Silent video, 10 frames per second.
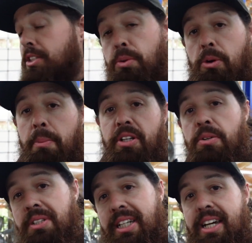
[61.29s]
that's what we're gonna be
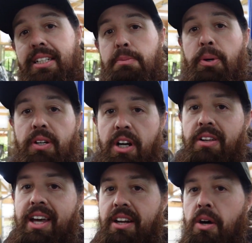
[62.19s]
doing today, is putting
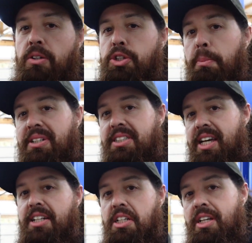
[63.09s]
all that on to
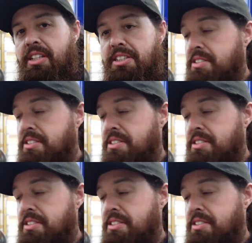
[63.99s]
protect this